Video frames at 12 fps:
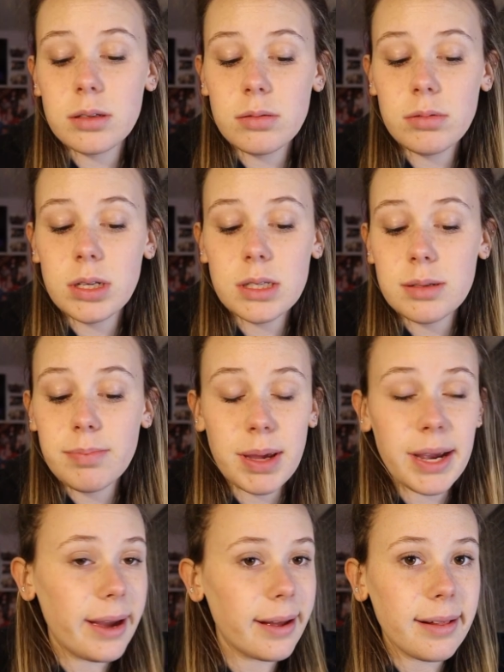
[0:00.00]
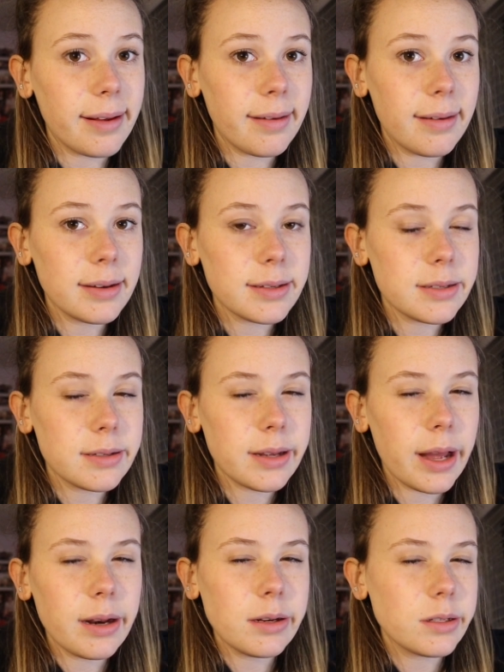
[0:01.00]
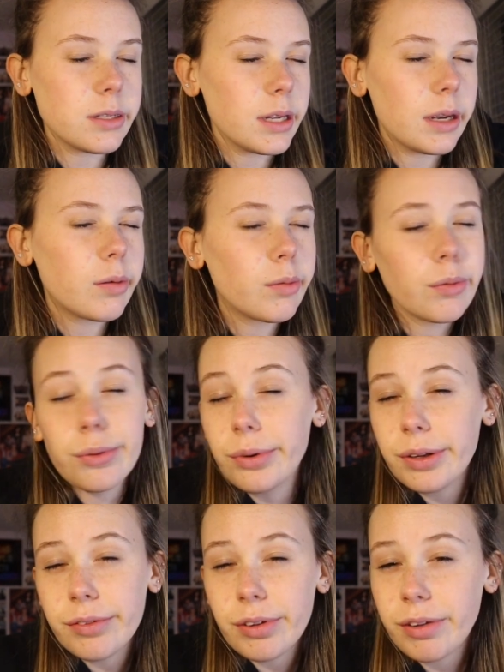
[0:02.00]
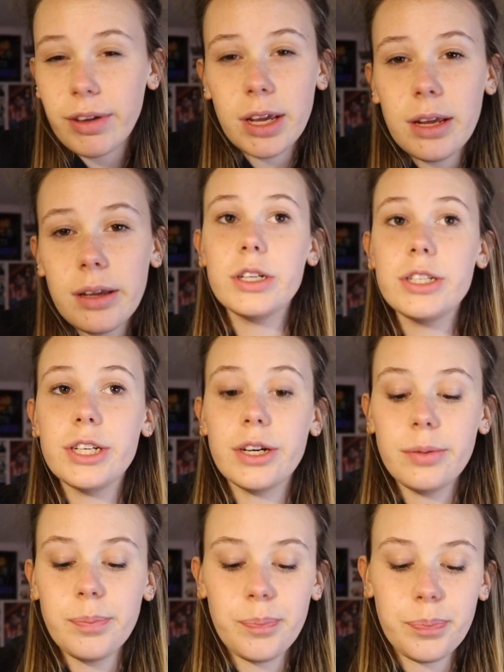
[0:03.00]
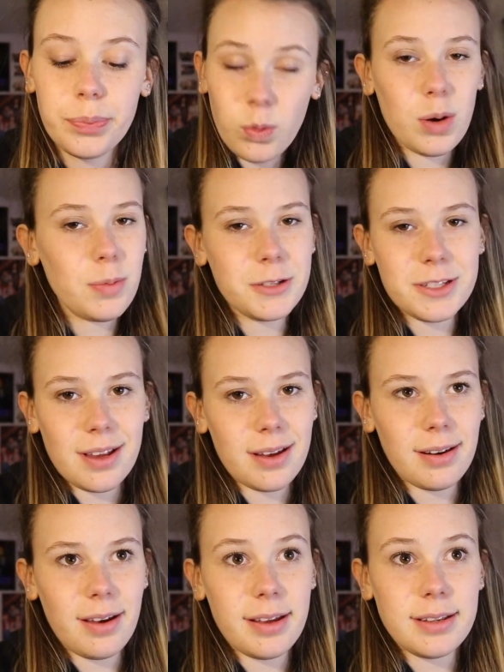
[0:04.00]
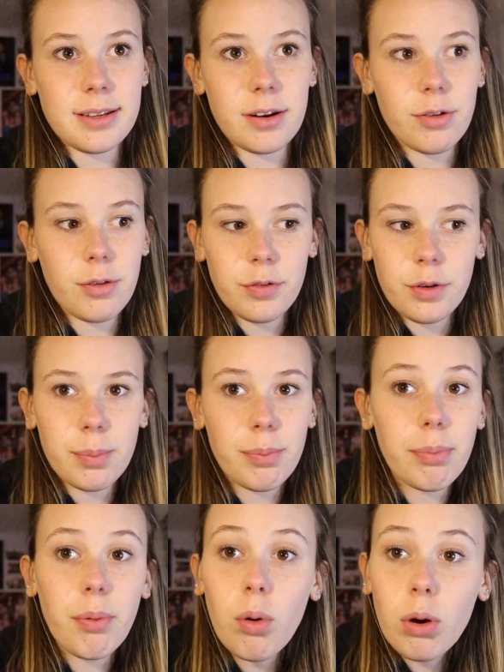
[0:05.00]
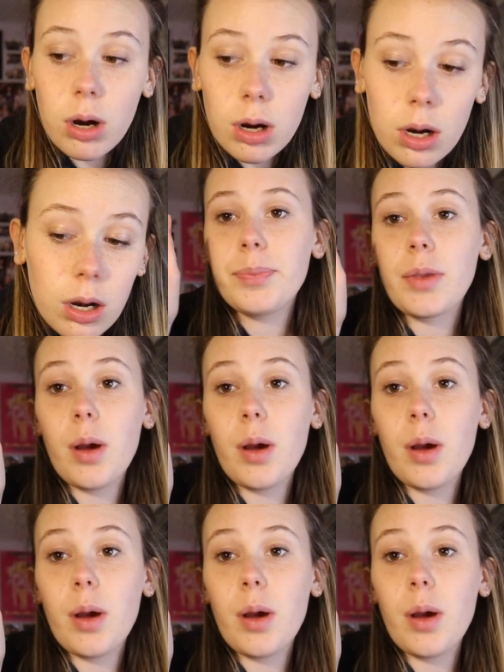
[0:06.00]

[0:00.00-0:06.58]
You need some pink eyeliner. It's kind of just like a rule of living. Good deal. We're almost done, guys. I don't know if you're bored.